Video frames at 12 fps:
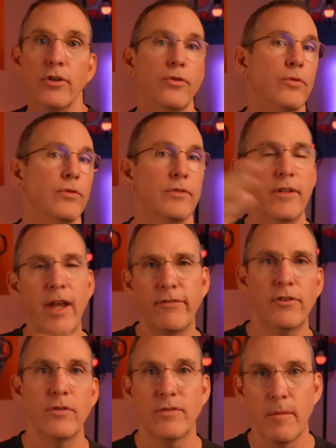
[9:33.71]
You, use, you
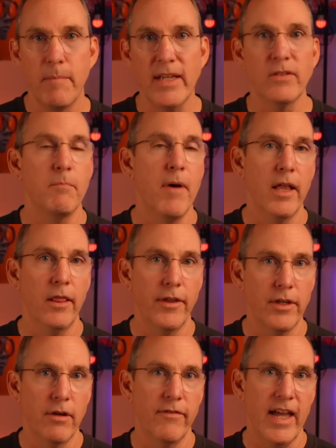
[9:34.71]
have to use the best model
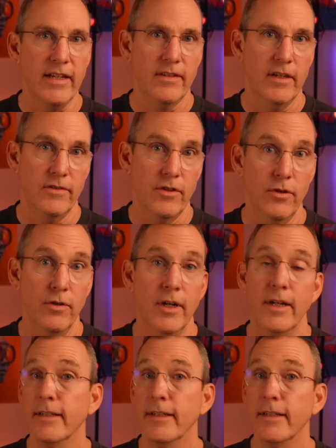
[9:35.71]
that you have access to.